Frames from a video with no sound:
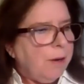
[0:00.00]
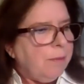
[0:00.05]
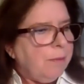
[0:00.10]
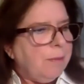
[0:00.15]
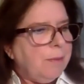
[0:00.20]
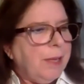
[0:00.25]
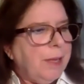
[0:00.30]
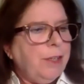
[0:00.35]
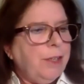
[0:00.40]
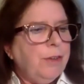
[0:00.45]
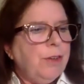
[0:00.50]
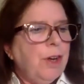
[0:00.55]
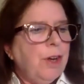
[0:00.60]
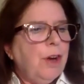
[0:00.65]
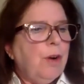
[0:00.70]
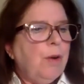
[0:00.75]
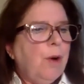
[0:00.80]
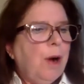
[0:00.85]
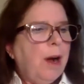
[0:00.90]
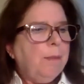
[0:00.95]
let you
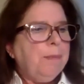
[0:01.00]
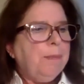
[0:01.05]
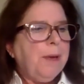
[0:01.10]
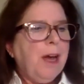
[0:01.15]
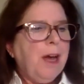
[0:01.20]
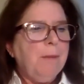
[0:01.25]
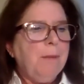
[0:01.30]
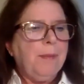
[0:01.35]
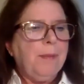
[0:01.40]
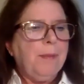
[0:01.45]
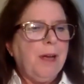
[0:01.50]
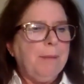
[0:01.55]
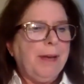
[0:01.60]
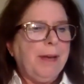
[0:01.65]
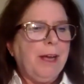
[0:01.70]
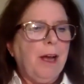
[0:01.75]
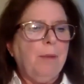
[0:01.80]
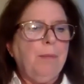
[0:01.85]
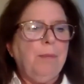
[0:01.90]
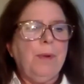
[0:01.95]
know,
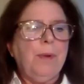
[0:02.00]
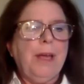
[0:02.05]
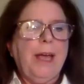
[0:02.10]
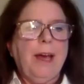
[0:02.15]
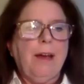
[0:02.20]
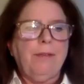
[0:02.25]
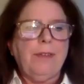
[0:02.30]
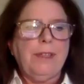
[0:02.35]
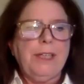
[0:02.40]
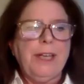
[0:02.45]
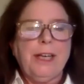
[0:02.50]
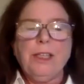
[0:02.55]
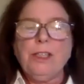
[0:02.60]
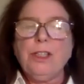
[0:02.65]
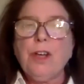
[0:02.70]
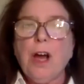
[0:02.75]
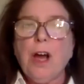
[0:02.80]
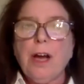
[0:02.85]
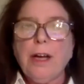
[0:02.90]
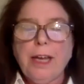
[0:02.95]
coming up, we have a tent
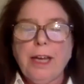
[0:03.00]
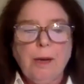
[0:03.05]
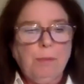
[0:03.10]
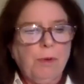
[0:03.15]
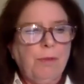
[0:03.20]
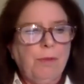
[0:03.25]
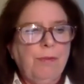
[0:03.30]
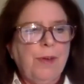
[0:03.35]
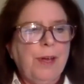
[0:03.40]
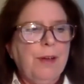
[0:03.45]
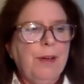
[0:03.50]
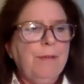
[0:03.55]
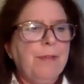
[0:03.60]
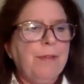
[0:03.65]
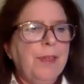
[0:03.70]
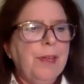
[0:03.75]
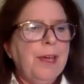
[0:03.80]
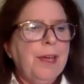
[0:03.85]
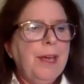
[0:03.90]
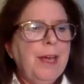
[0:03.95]
talk April
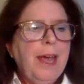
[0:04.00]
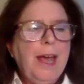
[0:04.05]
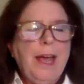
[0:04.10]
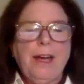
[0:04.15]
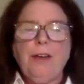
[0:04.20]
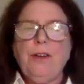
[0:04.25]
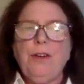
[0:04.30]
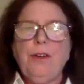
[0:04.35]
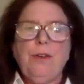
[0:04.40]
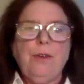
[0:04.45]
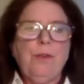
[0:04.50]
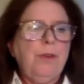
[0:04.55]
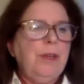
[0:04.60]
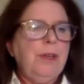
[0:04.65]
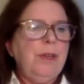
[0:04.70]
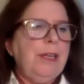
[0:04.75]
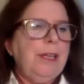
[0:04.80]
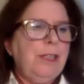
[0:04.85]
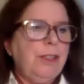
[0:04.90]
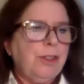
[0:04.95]
5th at
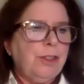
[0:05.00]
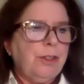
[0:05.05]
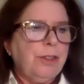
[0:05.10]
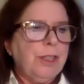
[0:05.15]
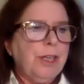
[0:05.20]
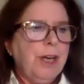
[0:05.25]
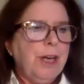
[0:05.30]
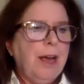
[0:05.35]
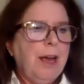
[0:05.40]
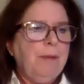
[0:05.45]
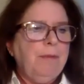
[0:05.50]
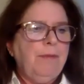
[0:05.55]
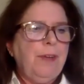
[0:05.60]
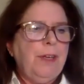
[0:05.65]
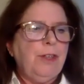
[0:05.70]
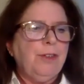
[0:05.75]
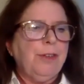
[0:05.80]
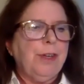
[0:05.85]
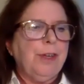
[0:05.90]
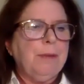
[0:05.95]
noon Eastern time
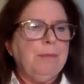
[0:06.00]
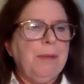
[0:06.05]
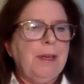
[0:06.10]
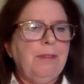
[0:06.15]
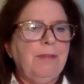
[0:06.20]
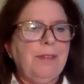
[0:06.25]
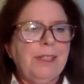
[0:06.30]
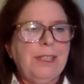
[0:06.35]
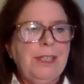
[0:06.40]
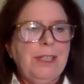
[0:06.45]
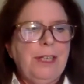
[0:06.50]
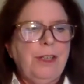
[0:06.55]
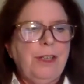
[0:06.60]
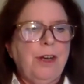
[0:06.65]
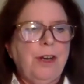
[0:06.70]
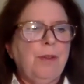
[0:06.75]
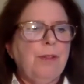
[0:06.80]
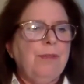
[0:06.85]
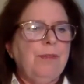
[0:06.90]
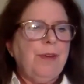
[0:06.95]
featuring Me
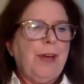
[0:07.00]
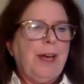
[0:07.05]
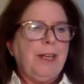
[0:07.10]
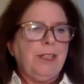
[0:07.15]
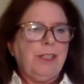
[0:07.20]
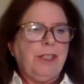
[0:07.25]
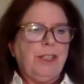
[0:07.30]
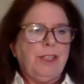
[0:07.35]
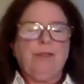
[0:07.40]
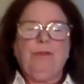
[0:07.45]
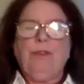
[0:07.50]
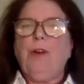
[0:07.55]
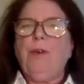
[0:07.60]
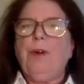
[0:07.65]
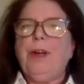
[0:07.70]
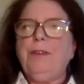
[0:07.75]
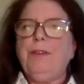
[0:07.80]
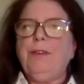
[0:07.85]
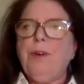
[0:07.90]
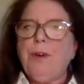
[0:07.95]
Vecino, the fastest
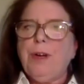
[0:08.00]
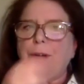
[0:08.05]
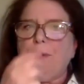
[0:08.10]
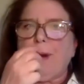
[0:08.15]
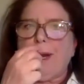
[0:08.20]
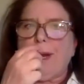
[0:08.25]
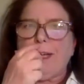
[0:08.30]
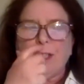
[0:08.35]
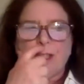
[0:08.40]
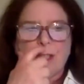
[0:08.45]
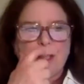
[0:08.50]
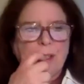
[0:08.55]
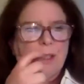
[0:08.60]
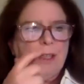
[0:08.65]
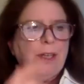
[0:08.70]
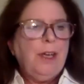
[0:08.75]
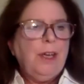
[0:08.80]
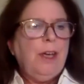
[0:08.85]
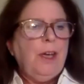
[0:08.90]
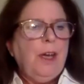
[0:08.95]
growing voting rights
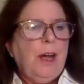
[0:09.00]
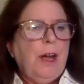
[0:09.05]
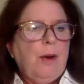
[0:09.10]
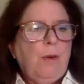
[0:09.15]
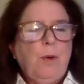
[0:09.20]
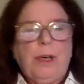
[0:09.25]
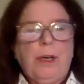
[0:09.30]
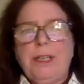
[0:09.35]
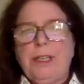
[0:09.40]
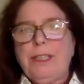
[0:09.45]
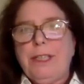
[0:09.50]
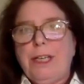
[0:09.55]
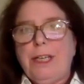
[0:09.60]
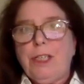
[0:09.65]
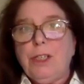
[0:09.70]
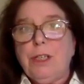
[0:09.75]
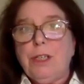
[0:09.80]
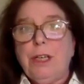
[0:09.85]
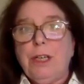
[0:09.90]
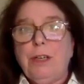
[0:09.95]

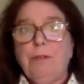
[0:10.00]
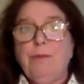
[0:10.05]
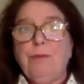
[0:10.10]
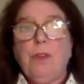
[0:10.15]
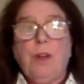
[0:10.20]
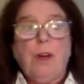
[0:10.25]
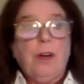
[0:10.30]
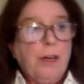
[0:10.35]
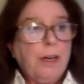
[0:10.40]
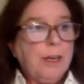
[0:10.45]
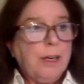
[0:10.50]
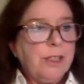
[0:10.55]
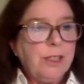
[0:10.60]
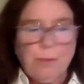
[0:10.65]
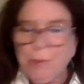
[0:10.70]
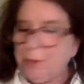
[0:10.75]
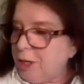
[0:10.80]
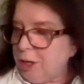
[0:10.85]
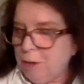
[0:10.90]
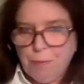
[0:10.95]
organization in Florida.
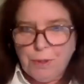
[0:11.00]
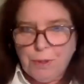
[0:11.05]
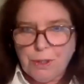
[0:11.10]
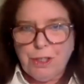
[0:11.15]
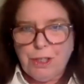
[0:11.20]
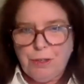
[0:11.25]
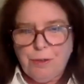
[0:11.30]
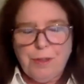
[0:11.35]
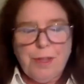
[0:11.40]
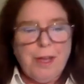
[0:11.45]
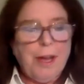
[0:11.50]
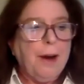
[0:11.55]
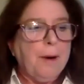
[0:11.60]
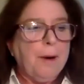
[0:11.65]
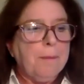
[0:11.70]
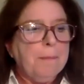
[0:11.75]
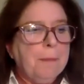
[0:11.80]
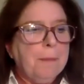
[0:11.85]
So we hope we'll see you there.